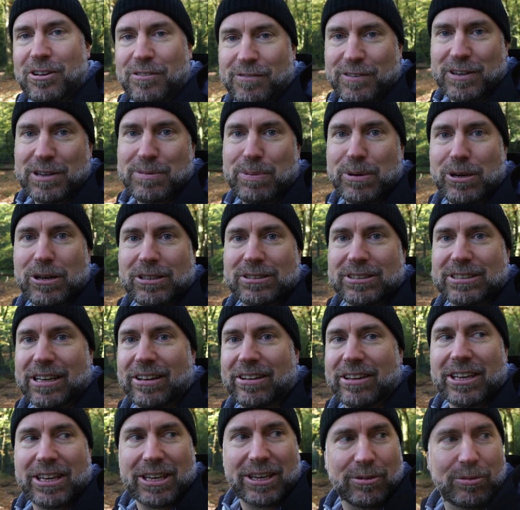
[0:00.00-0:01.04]
lovely birds
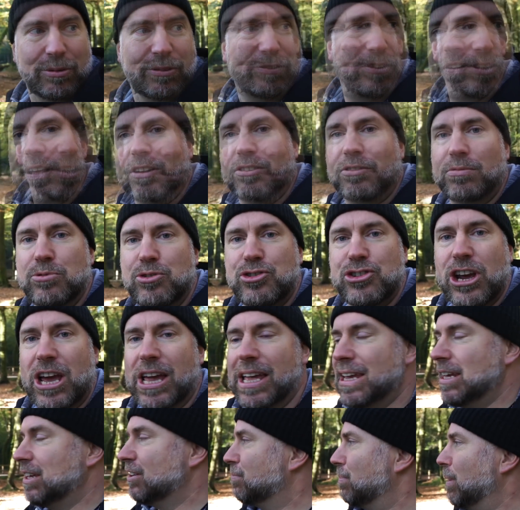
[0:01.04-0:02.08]
out here. We've had some
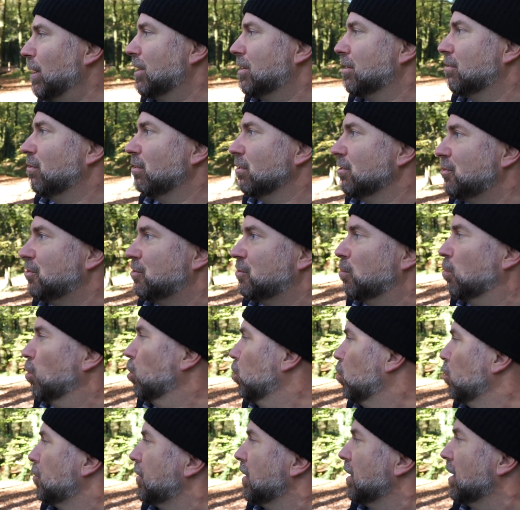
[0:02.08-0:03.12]
jays making a right
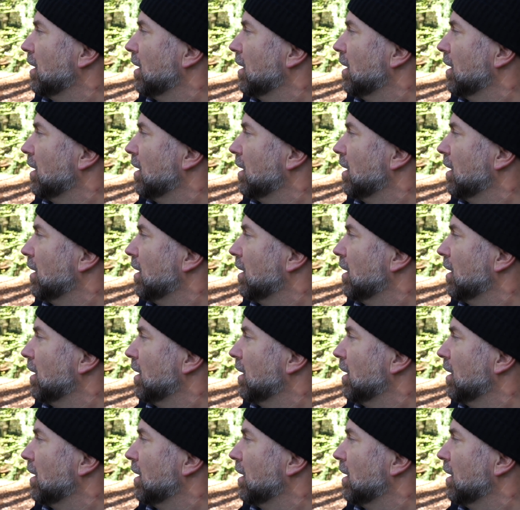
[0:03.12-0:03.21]
squawk,